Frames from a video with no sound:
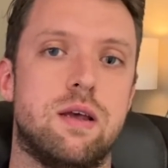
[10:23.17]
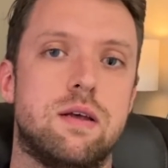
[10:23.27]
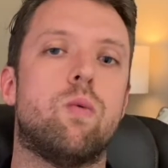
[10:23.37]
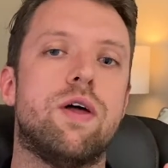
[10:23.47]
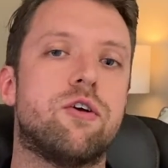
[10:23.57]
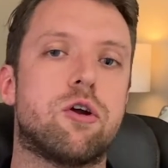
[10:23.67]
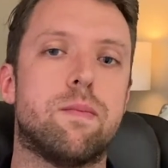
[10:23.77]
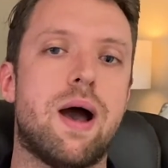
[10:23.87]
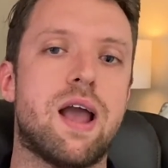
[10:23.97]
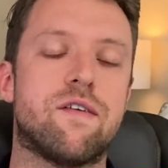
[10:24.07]
whether you're
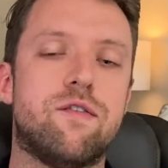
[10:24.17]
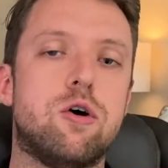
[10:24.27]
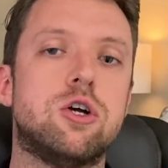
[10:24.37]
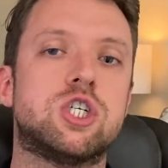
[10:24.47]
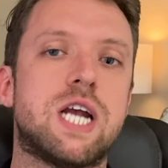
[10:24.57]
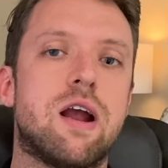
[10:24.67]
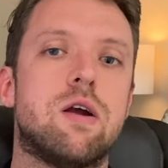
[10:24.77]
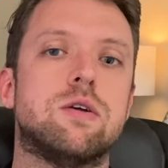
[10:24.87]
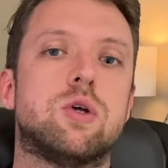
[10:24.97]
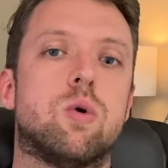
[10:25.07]
buying full
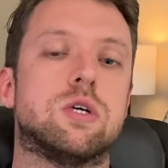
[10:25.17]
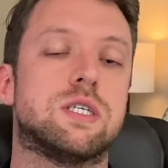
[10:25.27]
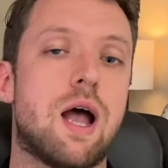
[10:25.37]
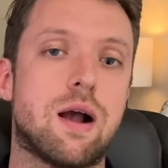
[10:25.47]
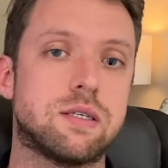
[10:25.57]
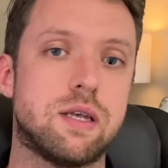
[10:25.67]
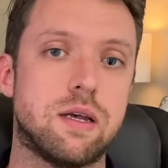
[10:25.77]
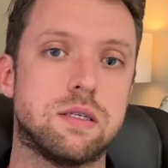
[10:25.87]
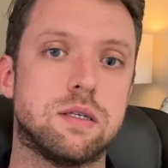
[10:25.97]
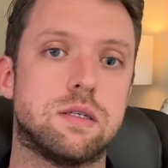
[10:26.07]
shares or stock
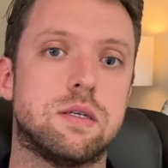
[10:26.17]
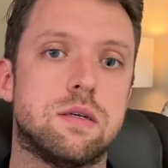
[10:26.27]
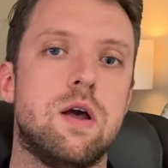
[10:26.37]
slices.